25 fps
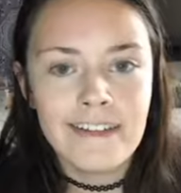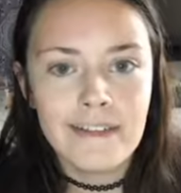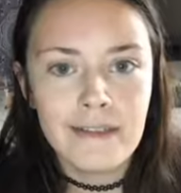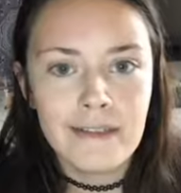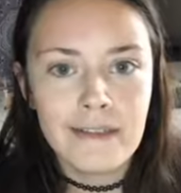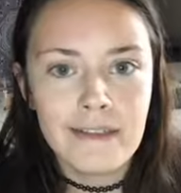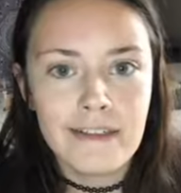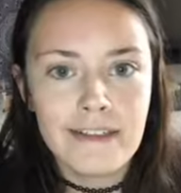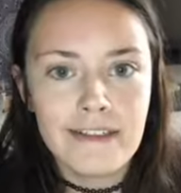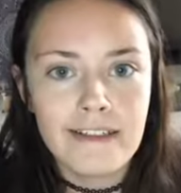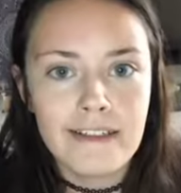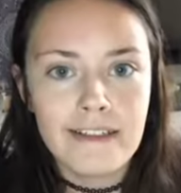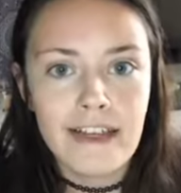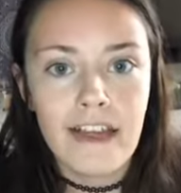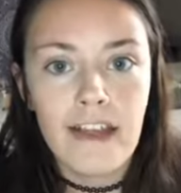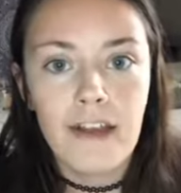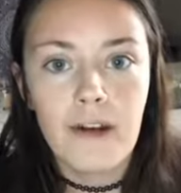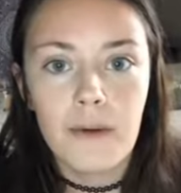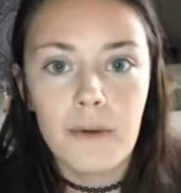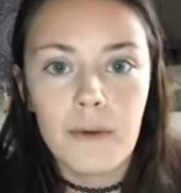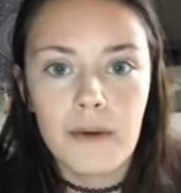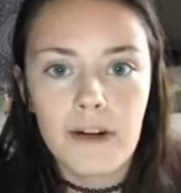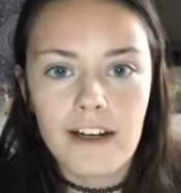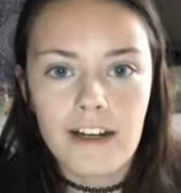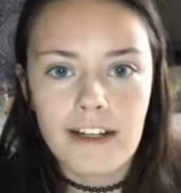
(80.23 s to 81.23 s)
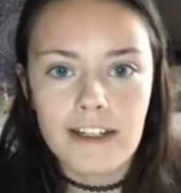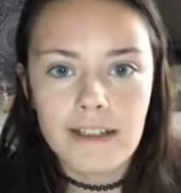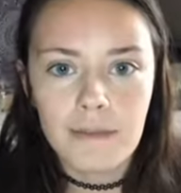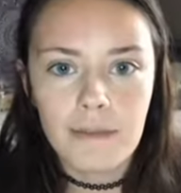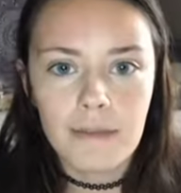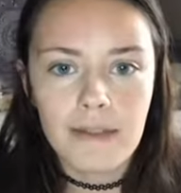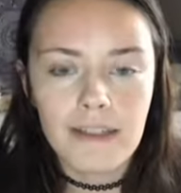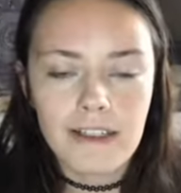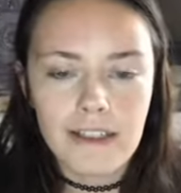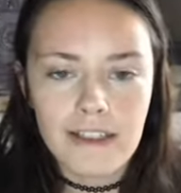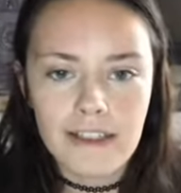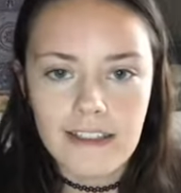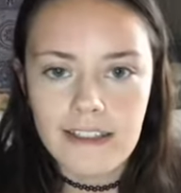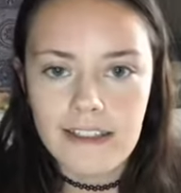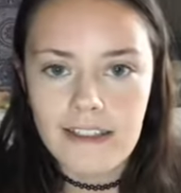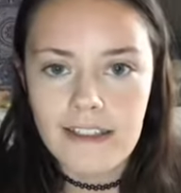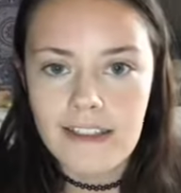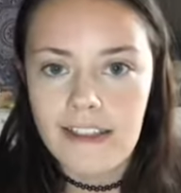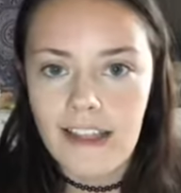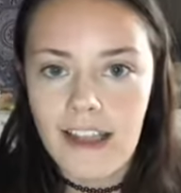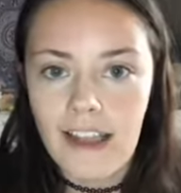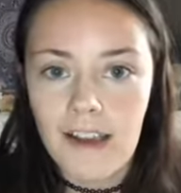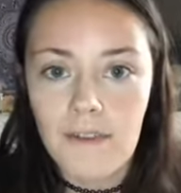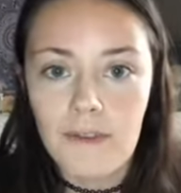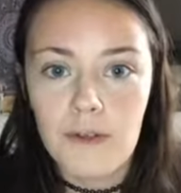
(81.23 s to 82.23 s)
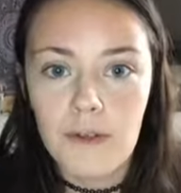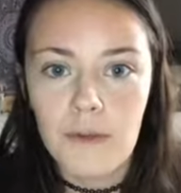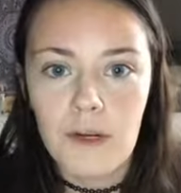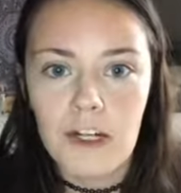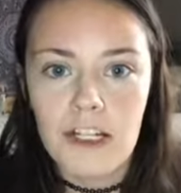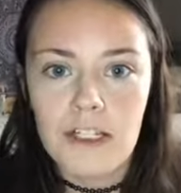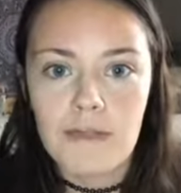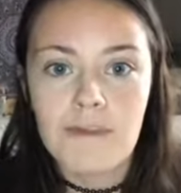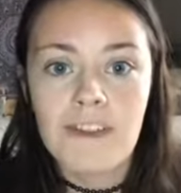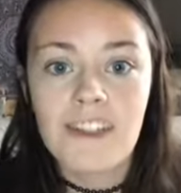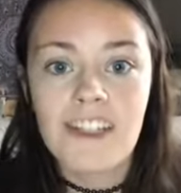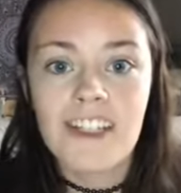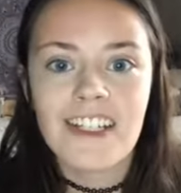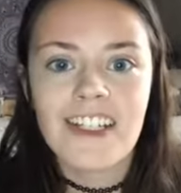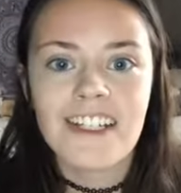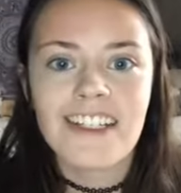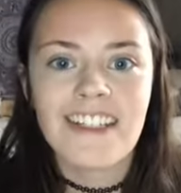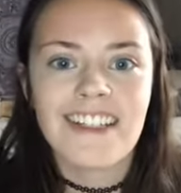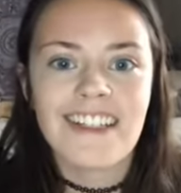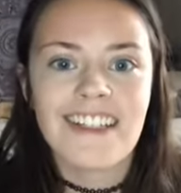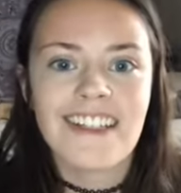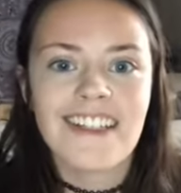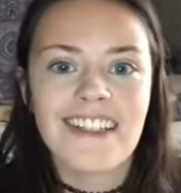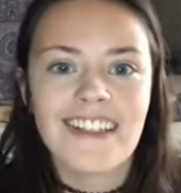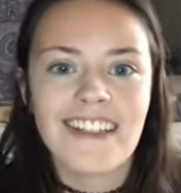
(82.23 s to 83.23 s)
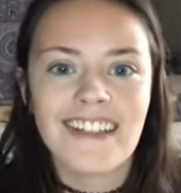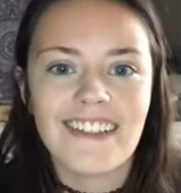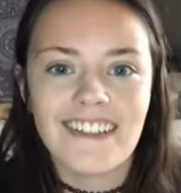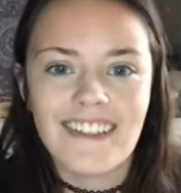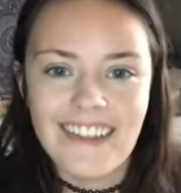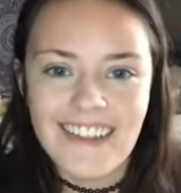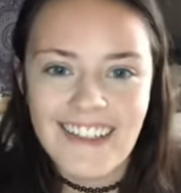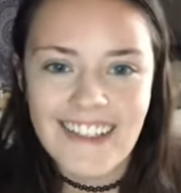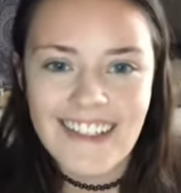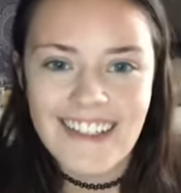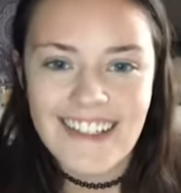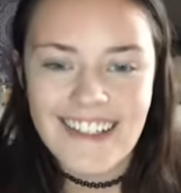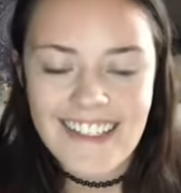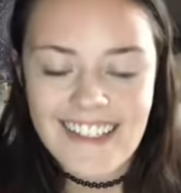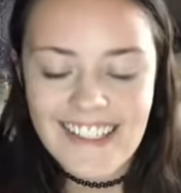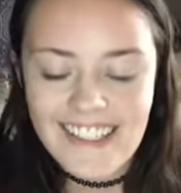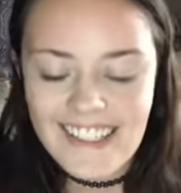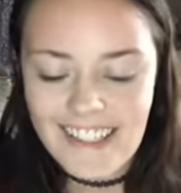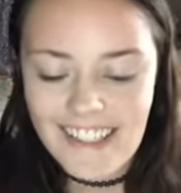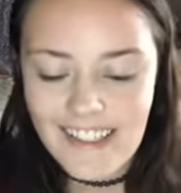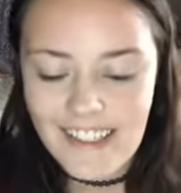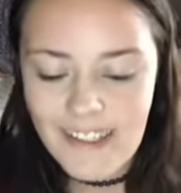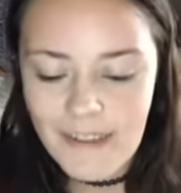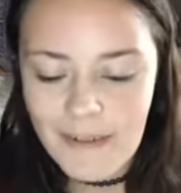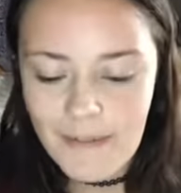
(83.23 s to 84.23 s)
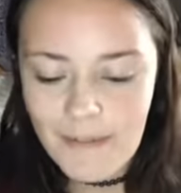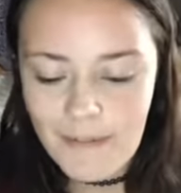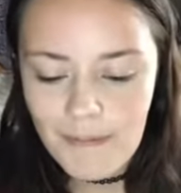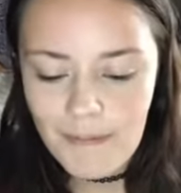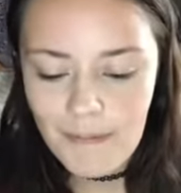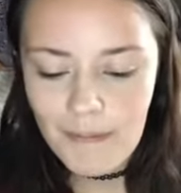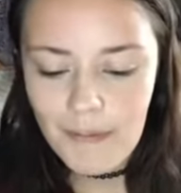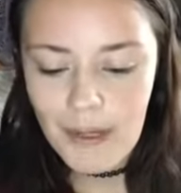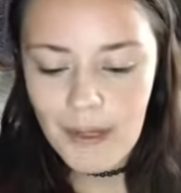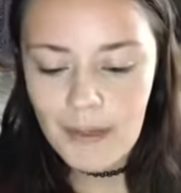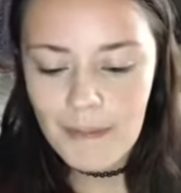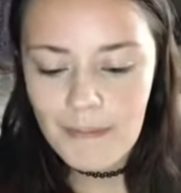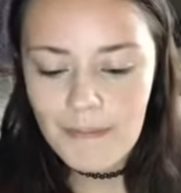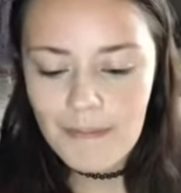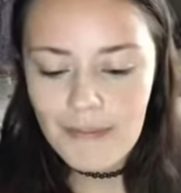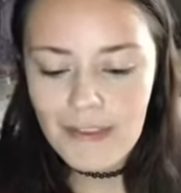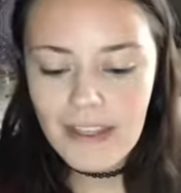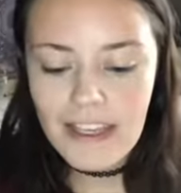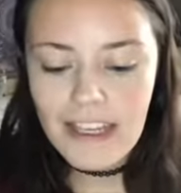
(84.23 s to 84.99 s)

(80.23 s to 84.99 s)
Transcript: it kind of worked, but now I have to wash my sheets, so thanks kiddo. But